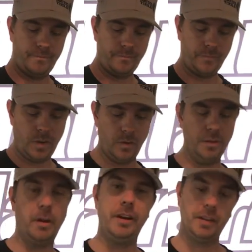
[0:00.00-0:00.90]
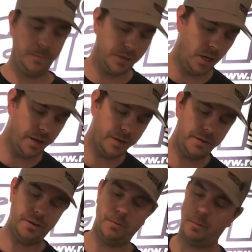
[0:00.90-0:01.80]
when the body clips
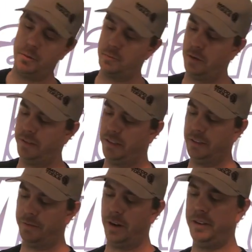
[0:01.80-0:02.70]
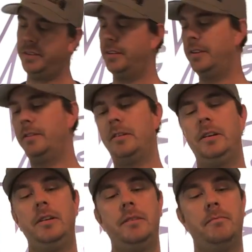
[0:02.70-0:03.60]
on, your bumper's perfect in the front,
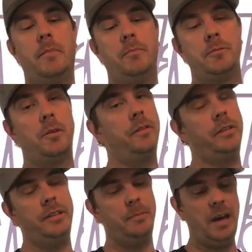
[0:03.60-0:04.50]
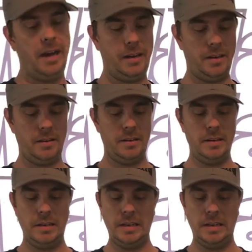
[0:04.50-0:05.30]
bumper's perfect in the back.